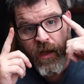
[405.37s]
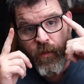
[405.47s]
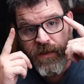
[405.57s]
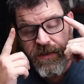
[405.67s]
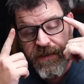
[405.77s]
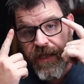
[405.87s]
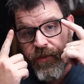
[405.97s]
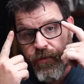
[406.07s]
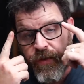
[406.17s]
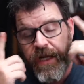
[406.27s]
which is a
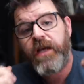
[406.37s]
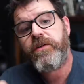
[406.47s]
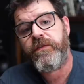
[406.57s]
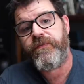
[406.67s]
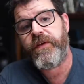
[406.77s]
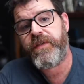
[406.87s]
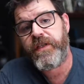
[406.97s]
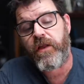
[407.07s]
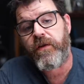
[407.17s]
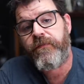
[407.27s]
$350
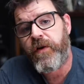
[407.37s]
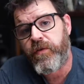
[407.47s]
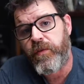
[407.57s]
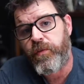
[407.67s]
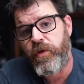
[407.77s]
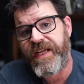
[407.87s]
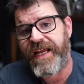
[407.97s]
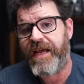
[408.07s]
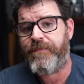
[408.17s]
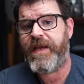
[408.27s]
phono preamp,